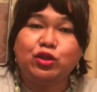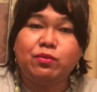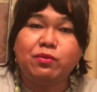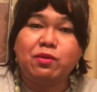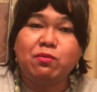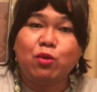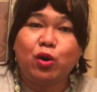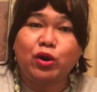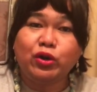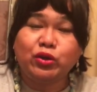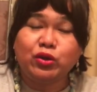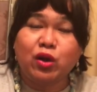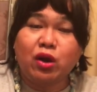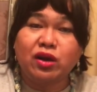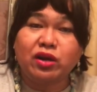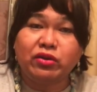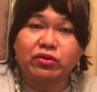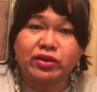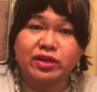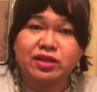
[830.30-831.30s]
more
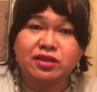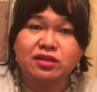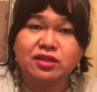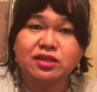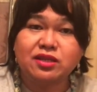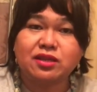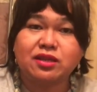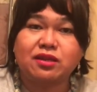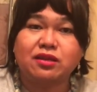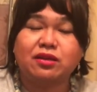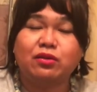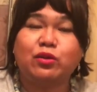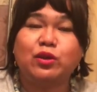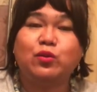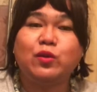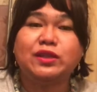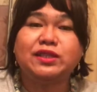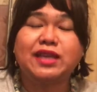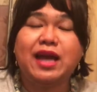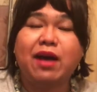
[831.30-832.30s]
tolerant with
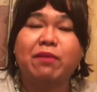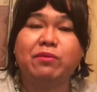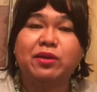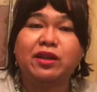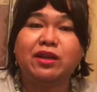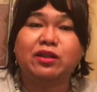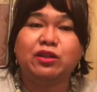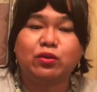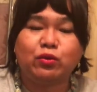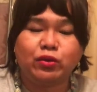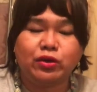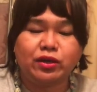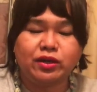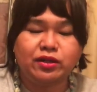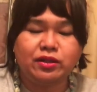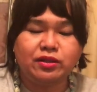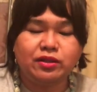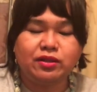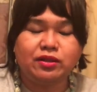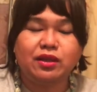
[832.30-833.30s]
what's happening in the
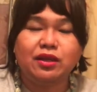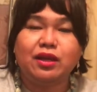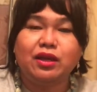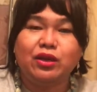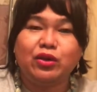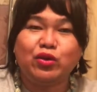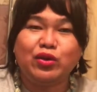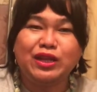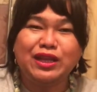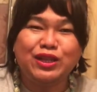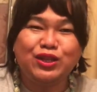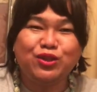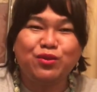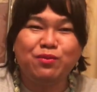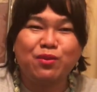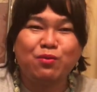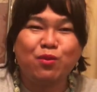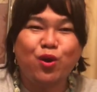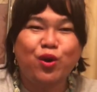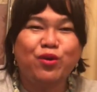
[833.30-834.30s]
world. You need to be
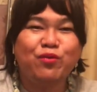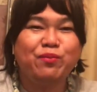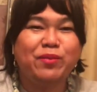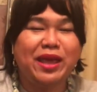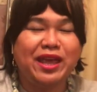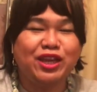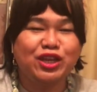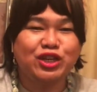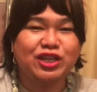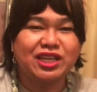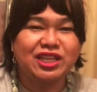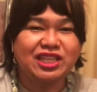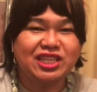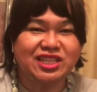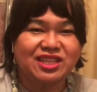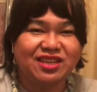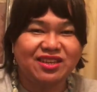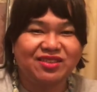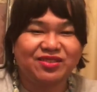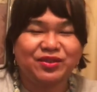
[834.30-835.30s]
more
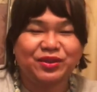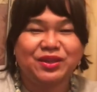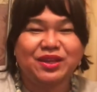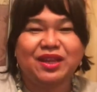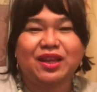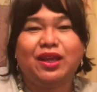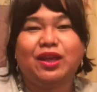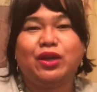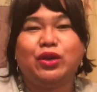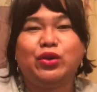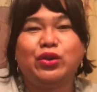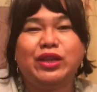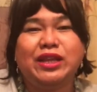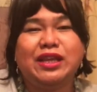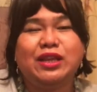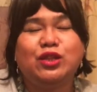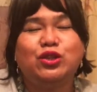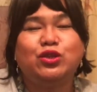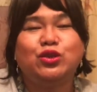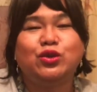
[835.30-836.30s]
patient. You
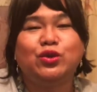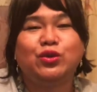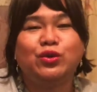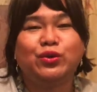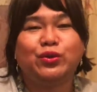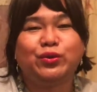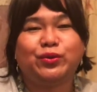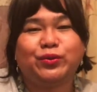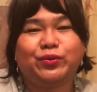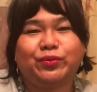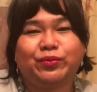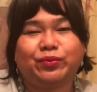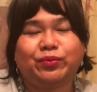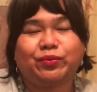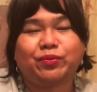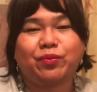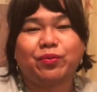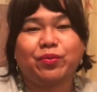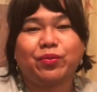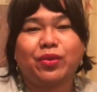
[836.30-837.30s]
need to
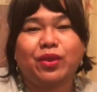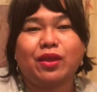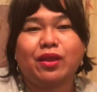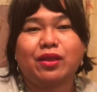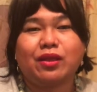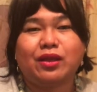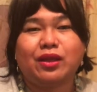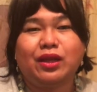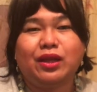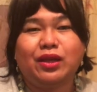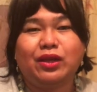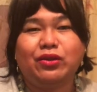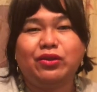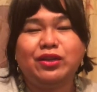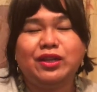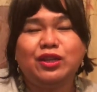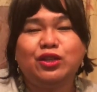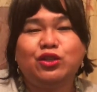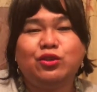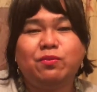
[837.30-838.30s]

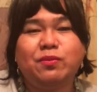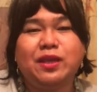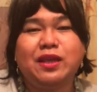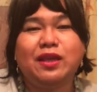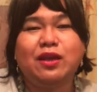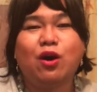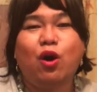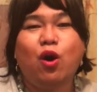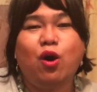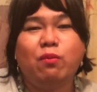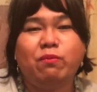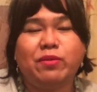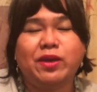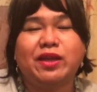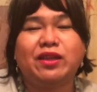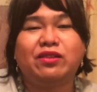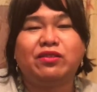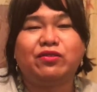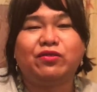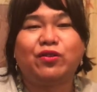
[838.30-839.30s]
be
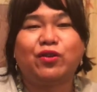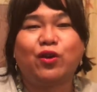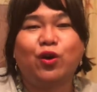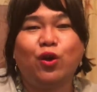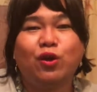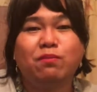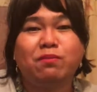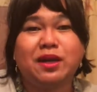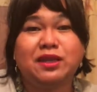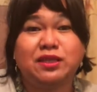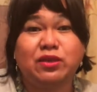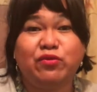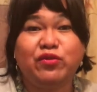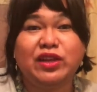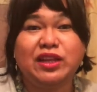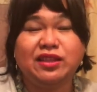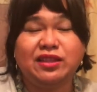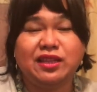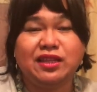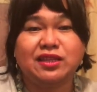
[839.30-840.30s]
open for all
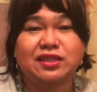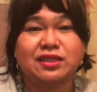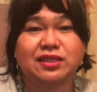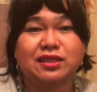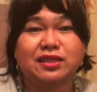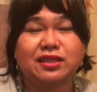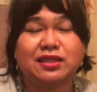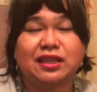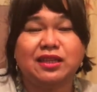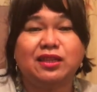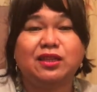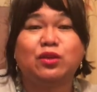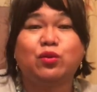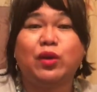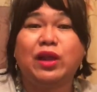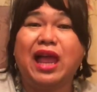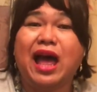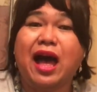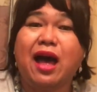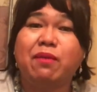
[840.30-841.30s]
possibilities that will
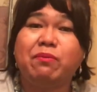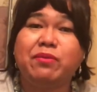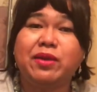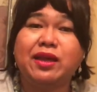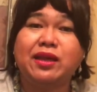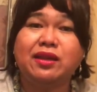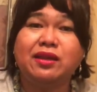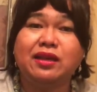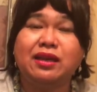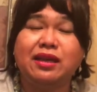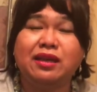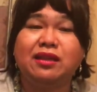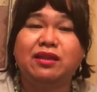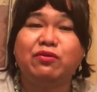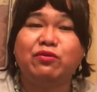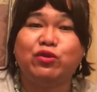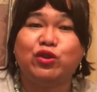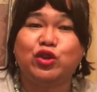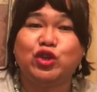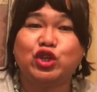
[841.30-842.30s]
happen in the
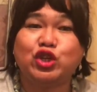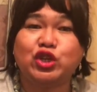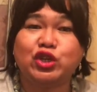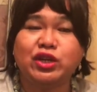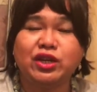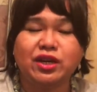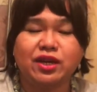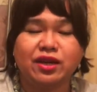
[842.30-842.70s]
future.